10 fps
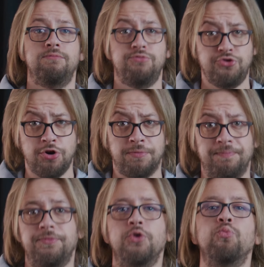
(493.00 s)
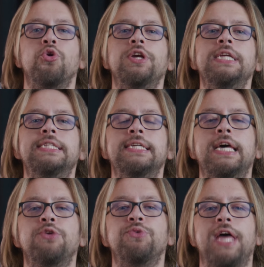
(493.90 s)
Sure, they're working
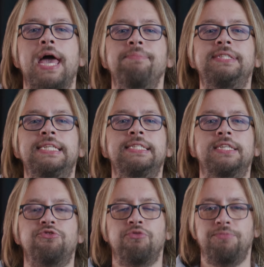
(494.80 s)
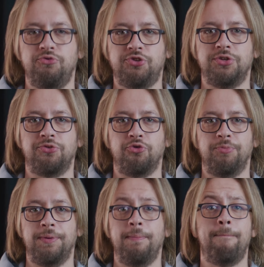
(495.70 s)
together with MT Distribution Group,